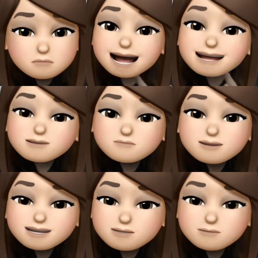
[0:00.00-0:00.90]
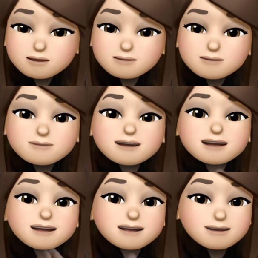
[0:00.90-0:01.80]
express whether they
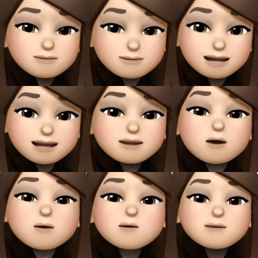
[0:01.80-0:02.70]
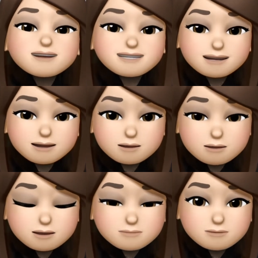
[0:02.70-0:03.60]
agree or
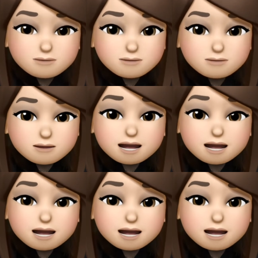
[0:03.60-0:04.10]
disagree with you.